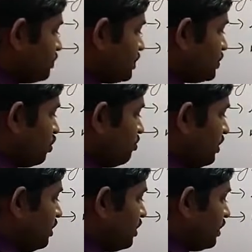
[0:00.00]

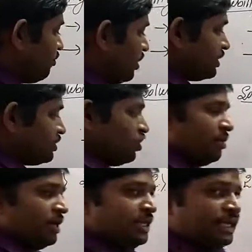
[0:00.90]
soluble in water,
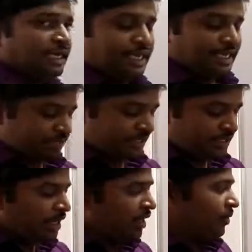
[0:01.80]
solubility can take place,
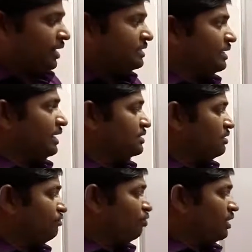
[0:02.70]
whereas in case of
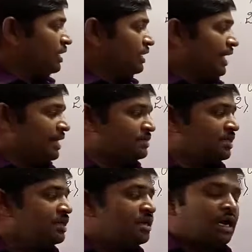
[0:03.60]
lower aldehydes
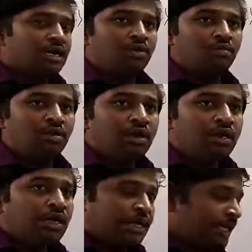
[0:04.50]
and lower
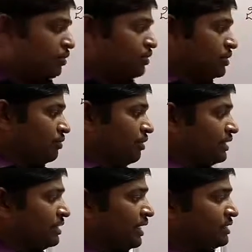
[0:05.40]
ketones, whereas
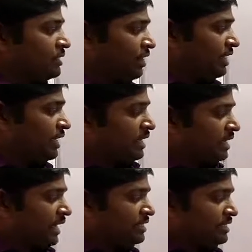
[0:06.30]
in case of higher
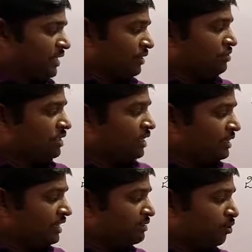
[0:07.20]
aldehydes and ketones,
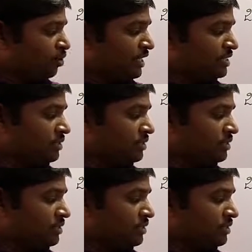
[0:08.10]
this bond is